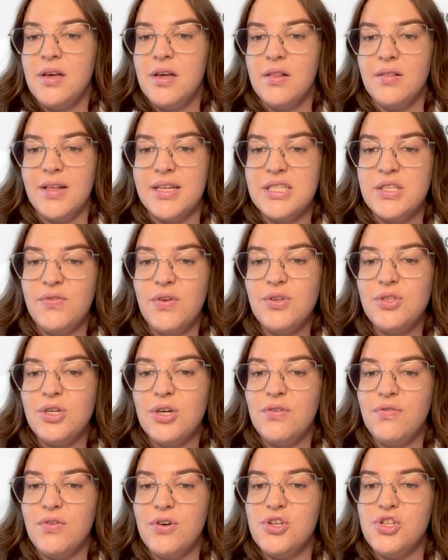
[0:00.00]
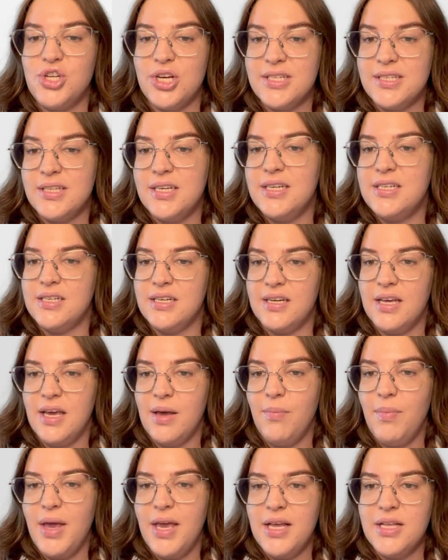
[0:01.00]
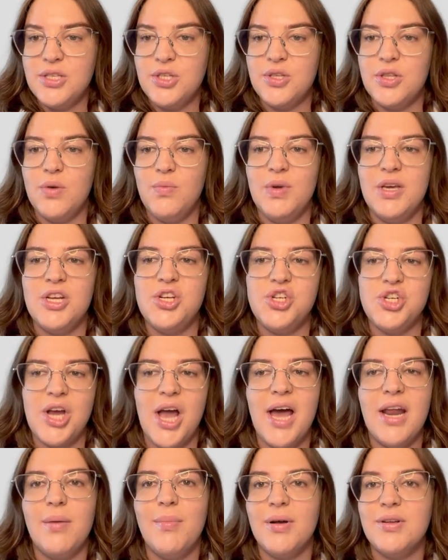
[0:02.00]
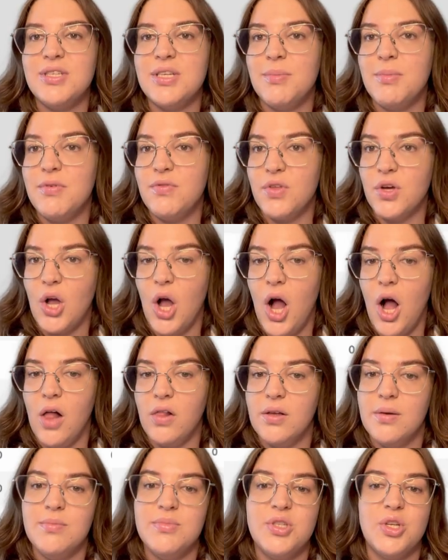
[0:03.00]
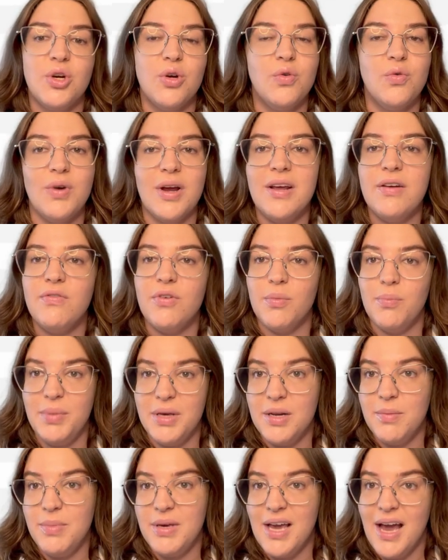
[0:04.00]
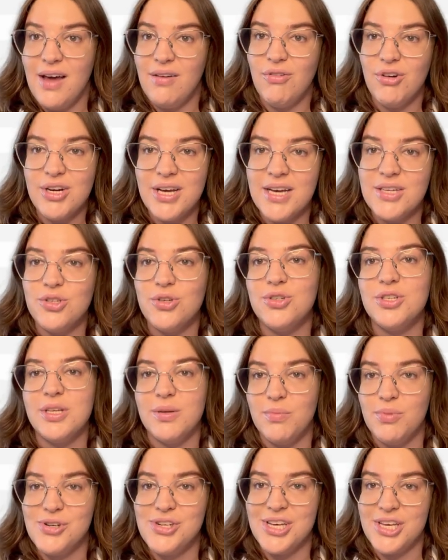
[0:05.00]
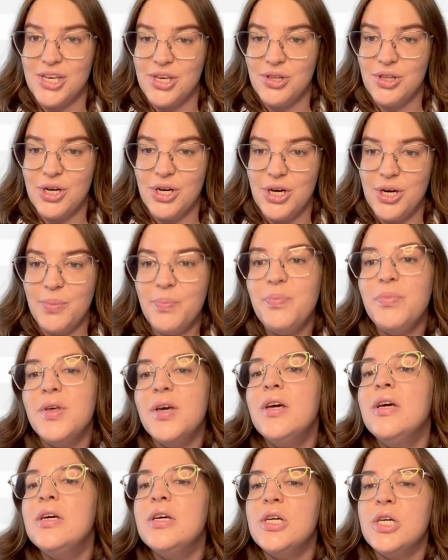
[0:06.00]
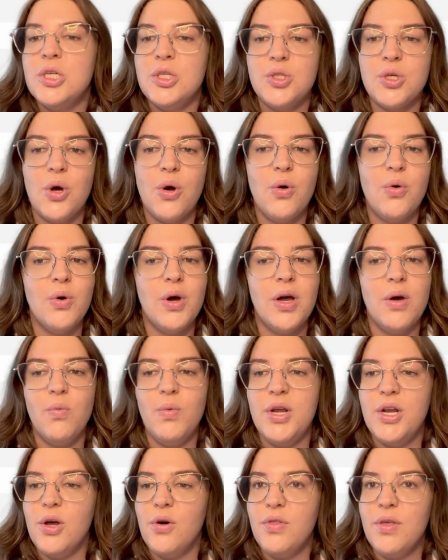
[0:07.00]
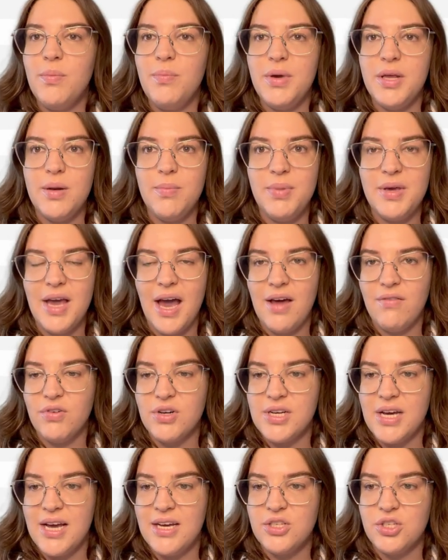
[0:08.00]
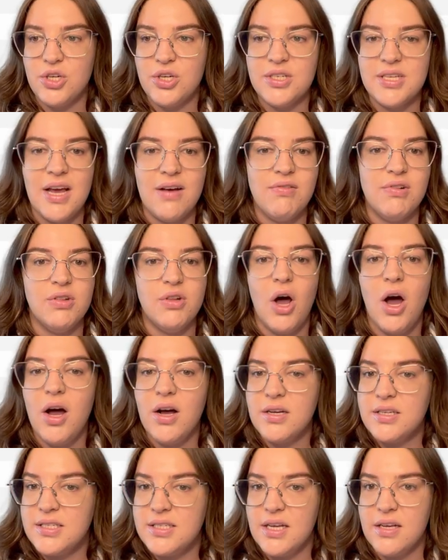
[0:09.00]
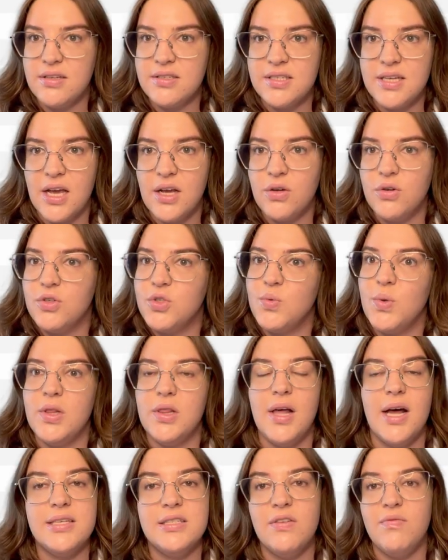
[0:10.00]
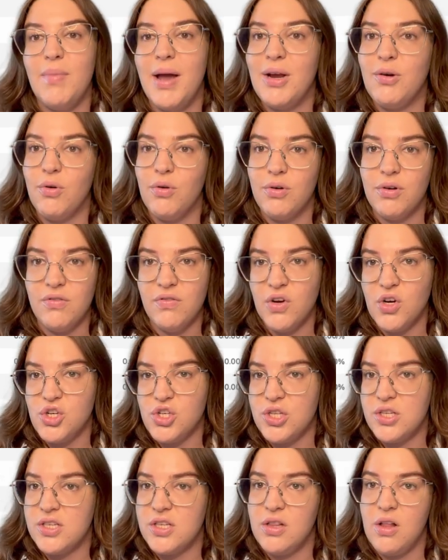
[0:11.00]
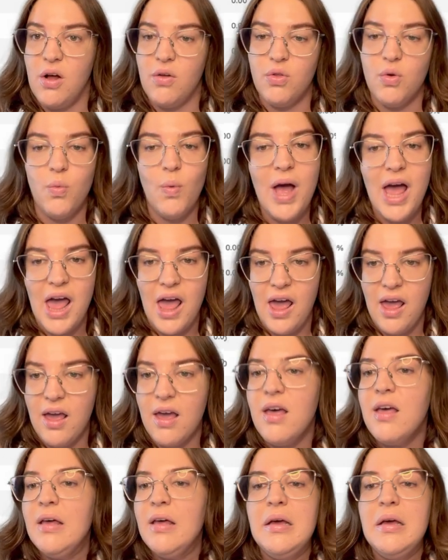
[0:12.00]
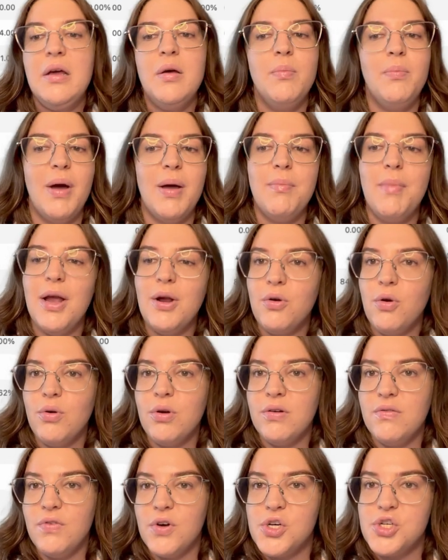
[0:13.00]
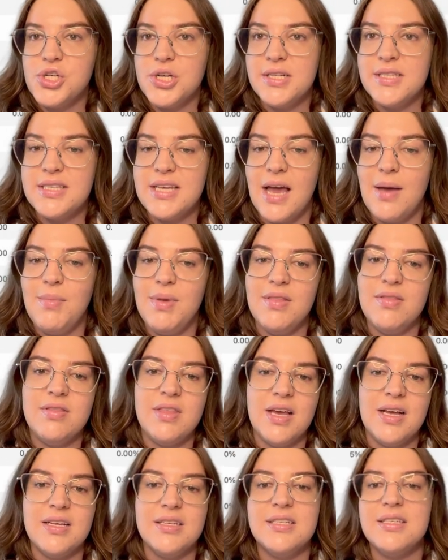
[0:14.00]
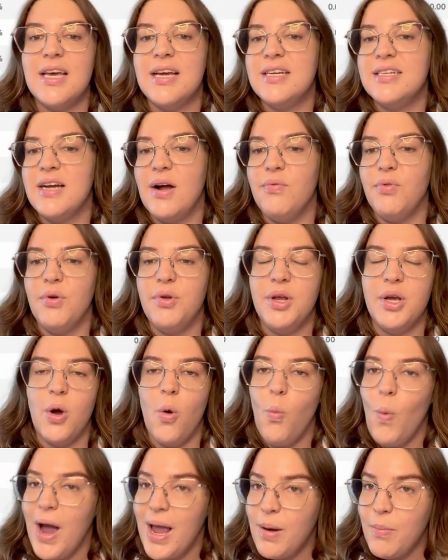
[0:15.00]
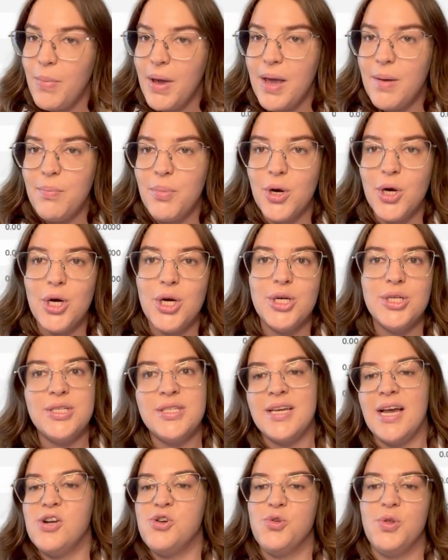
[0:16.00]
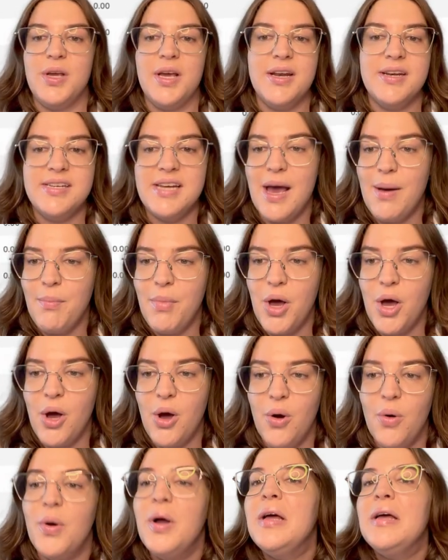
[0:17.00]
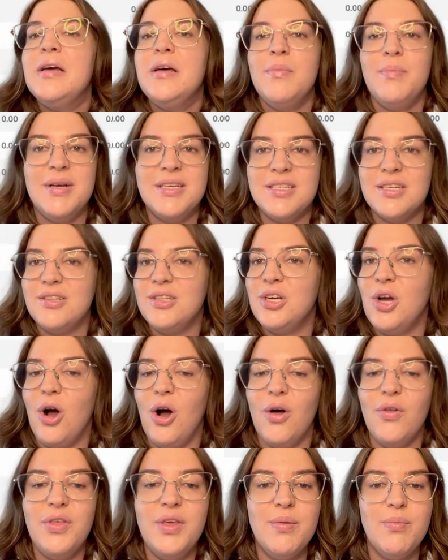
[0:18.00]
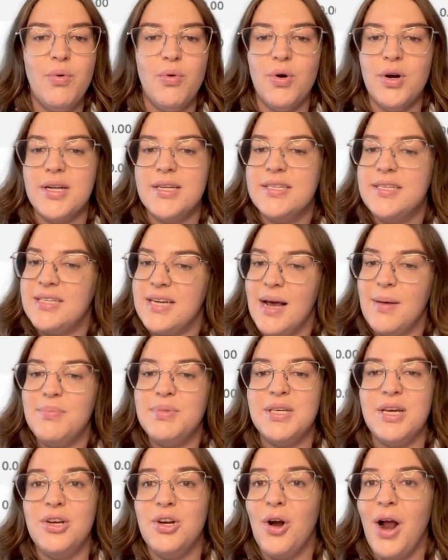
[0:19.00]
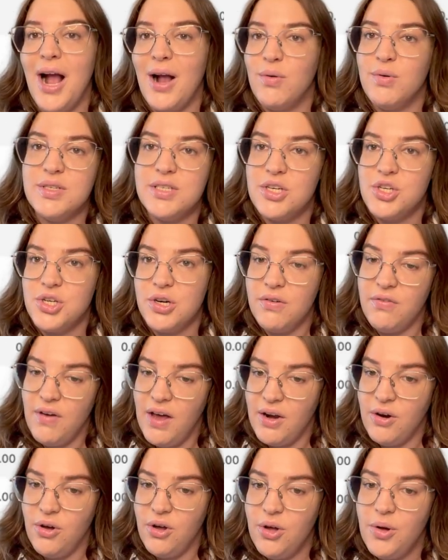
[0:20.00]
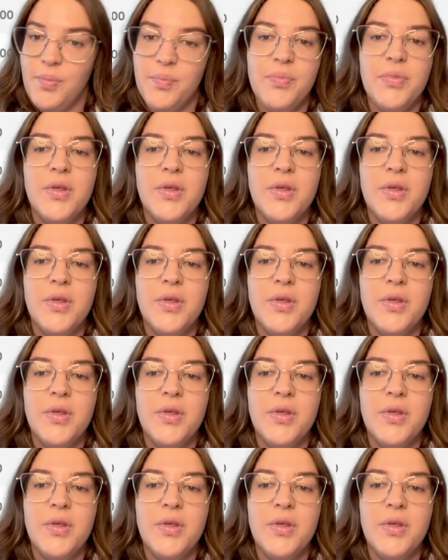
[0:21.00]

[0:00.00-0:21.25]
Let's filter for just LinkedIn campaigns so that we can chat about some of the columns that are great for B2B advertisers in particular. So we know that B2B advertisers have long sales cycles with lots of micro conversions along the way. By micro conversions, I mean things like downloading a white paper, scheduling a demo, basically all the important steps in your acquisition funnel.